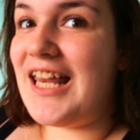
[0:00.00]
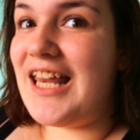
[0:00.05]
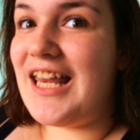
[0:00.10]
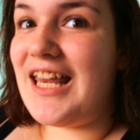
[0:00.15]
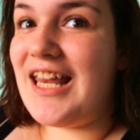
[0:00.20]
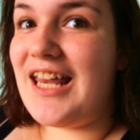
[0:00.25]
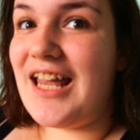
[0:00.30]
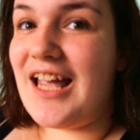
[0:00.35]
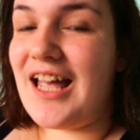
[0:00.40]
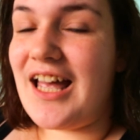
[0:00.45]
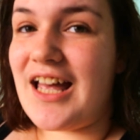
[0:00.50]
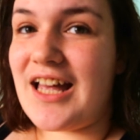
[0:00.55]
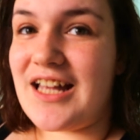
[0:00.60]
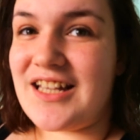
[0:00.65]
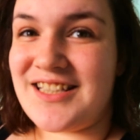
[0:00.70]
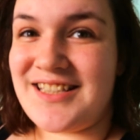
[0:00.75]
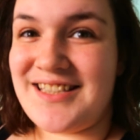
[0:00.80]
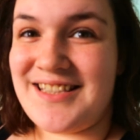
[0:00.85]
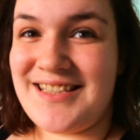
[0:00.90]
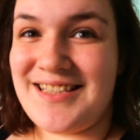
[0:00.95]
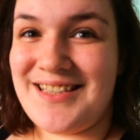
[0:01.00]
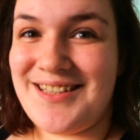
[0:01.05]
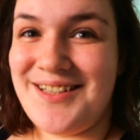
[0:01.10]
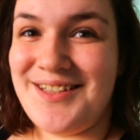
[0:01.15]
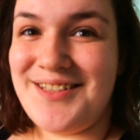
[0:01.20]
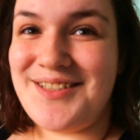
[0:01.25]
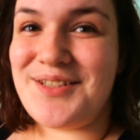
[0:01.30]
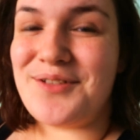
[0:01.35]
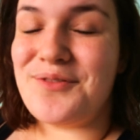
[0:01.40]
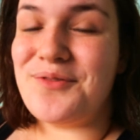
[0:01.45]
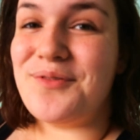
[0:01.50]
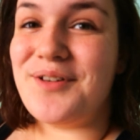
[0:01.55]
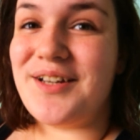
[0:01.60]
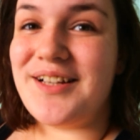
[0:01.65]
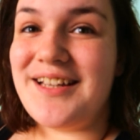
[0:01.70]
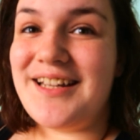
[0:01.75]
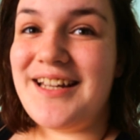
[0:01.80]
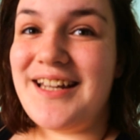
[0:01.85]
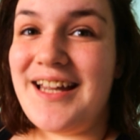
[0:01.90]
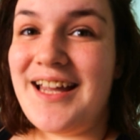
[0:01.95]
yes. So
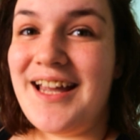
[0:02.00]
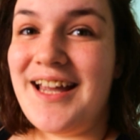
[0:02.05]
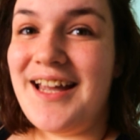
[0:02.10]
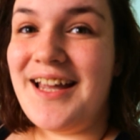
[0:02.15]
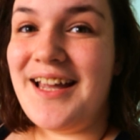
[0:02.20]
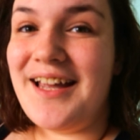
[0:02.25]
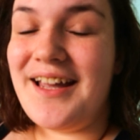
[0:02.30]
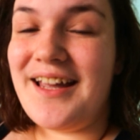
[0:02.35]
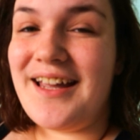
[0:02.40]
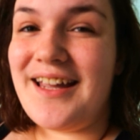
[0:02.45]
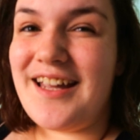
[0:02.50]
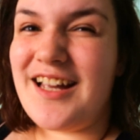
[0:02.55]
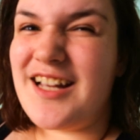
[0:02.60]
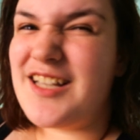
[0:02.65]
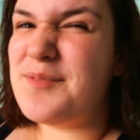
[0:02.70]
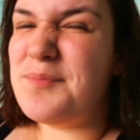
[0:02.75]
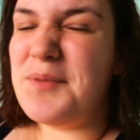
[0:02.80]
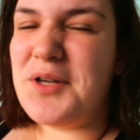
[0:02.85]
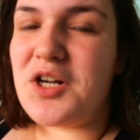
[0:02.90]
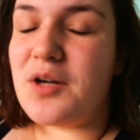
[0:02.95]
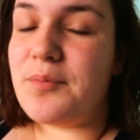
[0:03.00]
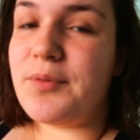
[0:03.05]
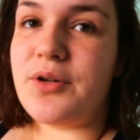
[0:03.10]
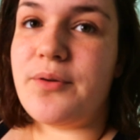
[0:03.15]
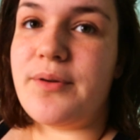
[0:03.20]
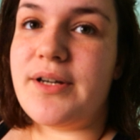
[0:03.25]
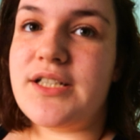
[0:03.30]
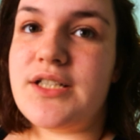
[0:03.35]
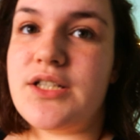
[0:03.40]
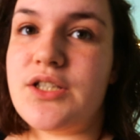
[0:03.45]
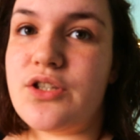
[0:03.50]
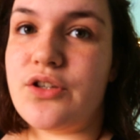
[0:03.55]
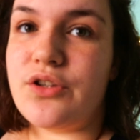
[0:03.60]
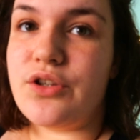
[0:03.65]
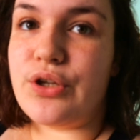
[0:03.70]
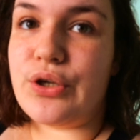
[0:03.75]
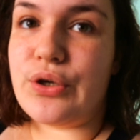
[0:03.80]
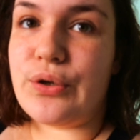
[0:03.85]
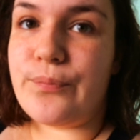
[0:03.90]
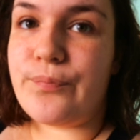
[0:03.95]
really, he asked me a couple of questions on
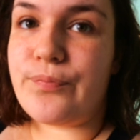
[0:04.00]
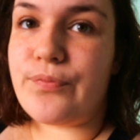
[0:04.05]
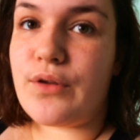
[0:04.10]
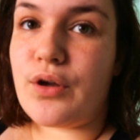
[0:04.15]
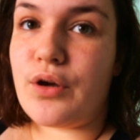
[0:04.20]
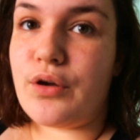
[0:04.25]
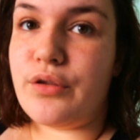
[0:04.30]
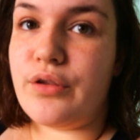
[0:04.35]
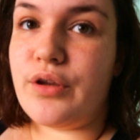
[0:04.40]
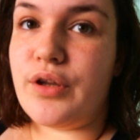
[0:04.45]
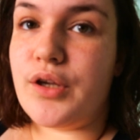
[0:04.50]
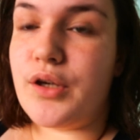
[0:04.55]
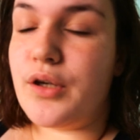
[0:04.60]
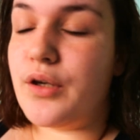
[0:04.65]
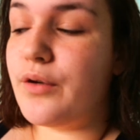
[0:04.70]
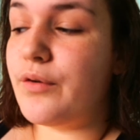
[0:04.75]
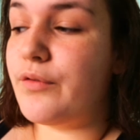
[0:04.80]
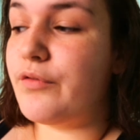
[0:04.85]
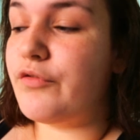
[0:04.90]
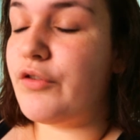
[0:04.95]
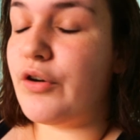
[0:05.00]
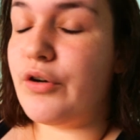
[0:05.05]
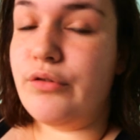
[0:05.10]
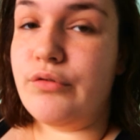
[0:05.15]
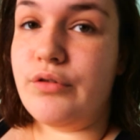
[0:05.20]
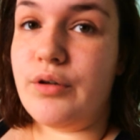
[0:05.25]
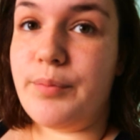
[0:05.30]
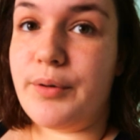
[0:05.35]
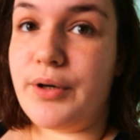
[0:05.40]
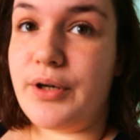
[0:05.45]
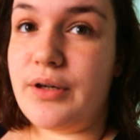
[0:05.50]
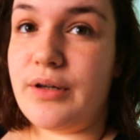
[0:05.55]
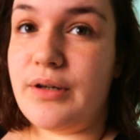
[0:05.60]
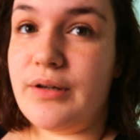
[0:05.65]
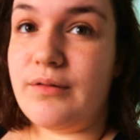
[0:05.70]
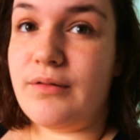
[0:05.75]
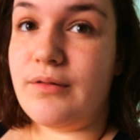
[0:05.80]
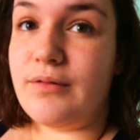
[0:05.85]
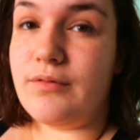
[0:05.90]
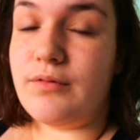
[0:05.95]
the phone about
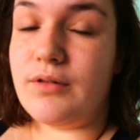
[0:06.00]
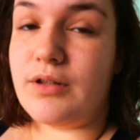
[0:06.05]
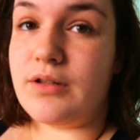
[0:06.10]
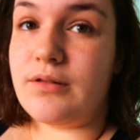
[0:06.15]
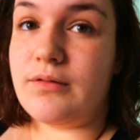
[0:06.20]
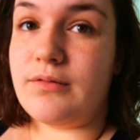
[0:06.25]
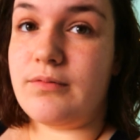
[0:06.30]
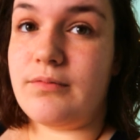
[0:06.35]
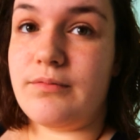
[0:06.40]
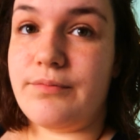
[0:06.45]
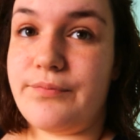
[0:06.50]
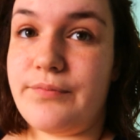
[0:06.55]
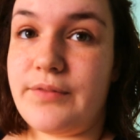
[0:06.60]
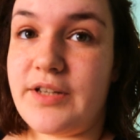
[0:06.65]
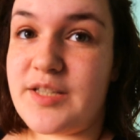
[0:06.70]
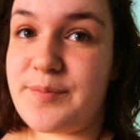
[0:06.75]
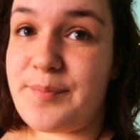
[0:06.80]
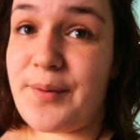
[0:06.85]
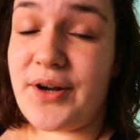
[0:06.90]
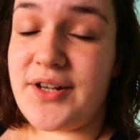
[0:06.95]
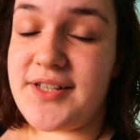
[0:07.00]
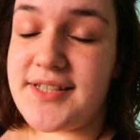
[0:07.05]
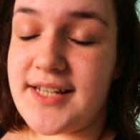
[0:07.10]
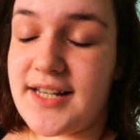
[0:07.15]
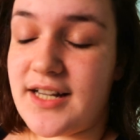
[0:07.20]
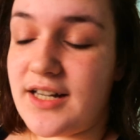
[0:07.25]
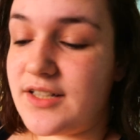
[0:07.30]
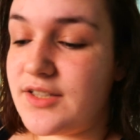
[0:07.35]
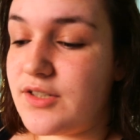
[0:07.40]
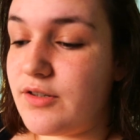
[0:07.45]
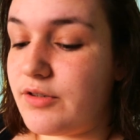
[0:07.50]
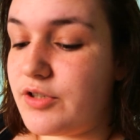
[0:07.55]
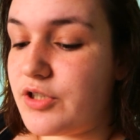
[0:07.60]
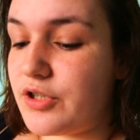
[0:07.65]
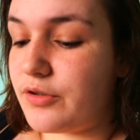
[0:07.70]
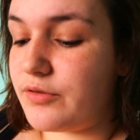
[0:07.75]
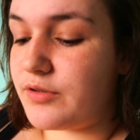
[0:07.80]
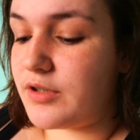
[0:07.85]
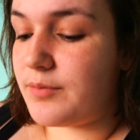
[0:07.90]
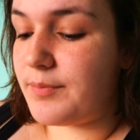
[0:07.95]
what experience I had, so I
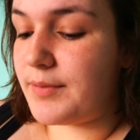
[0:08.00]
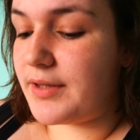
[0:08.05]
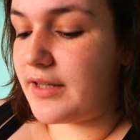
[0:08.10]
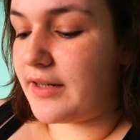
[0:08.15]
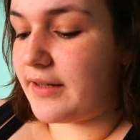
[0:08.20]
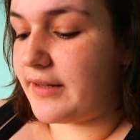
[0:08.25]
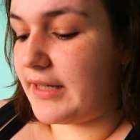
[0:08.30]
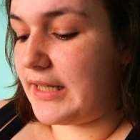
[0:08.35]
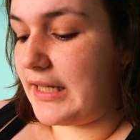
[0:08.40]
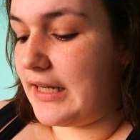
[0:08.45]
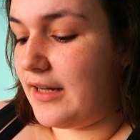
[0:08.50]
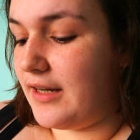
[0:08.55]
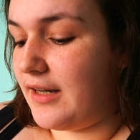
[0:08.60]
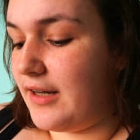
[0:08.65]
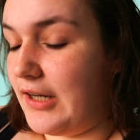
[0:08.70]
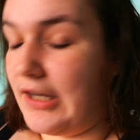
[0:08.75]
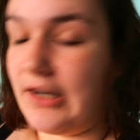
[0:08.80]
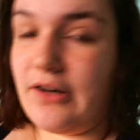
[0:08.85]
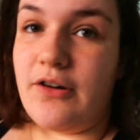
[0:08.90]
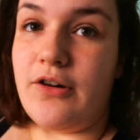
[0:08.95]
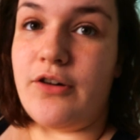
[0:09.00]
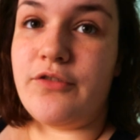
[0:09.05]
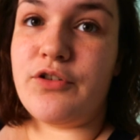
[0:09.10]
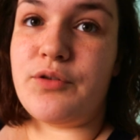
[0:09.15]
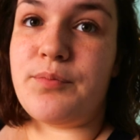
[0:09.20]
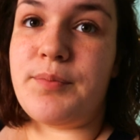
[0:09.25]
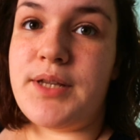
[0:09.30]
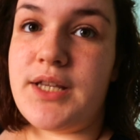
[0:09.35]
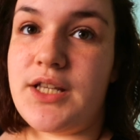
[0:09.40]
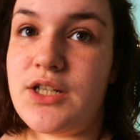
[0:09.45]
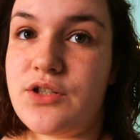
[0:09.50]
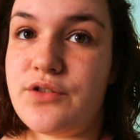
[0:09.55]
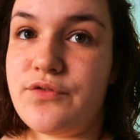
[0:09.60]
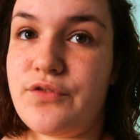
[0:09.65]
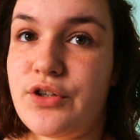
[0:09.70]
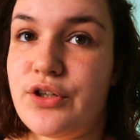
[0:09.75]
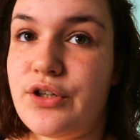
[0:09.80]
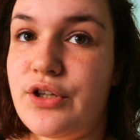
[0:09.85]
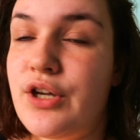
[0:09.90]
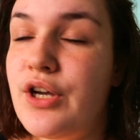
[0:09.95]
told him, and then he offered me the
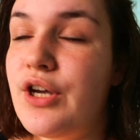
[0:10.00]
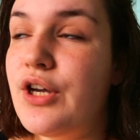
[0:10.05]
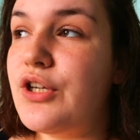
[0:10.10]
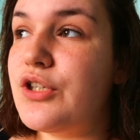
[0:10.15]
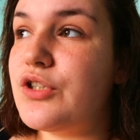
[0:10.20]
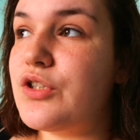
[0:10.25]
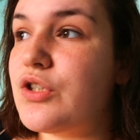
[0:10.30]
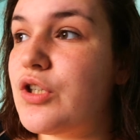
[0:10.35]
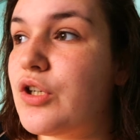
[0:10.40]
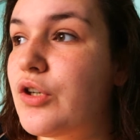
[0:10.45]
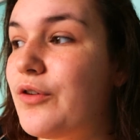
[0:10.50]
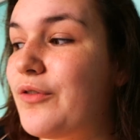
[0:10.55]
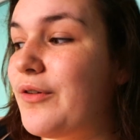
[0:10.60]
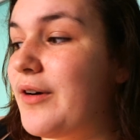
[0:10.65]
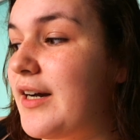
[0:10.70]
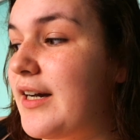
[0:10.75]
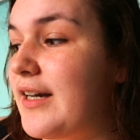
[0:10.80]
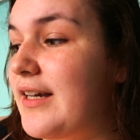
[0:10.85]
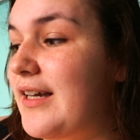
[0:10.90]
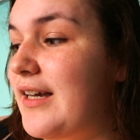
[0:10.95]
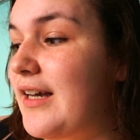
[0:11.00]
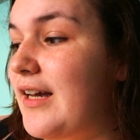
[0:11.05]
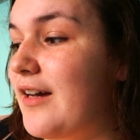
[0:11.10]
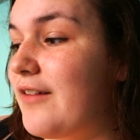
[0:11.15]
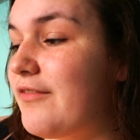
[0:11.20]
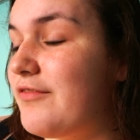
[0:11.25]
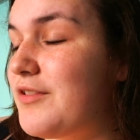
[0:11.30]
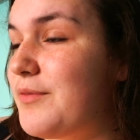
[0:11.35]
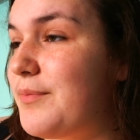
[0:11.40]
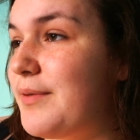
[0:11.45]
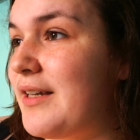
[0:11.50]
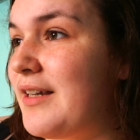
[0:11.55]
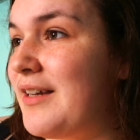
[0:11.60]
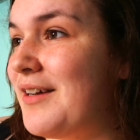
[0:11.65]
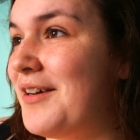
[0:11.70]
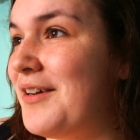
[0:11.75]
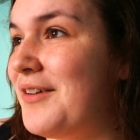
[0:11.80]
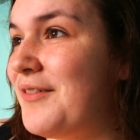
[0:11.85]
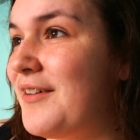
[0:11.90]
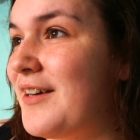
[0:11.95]
interview. So I have to be
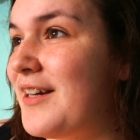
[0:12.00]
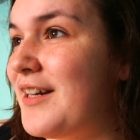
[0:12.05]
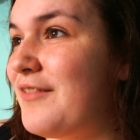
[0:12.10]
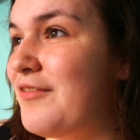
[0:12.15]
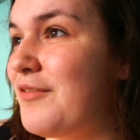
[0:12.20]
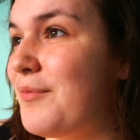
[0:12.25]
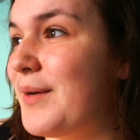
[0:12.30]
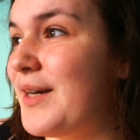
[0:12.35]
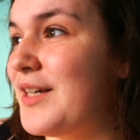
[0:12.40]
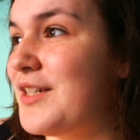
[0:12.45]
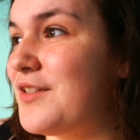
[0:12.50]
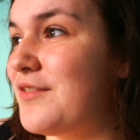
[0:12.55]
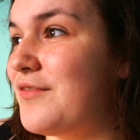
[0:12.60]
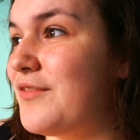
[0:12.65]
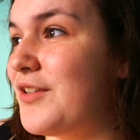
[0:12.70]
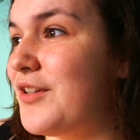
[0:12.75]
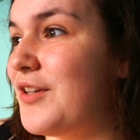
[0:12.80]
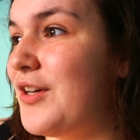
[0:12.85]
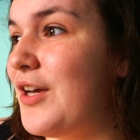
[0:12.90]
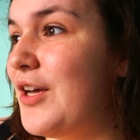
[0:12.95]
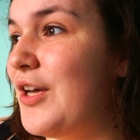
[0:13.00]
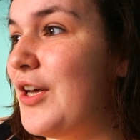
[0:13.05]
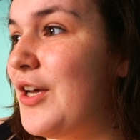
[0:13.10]
ready for my interview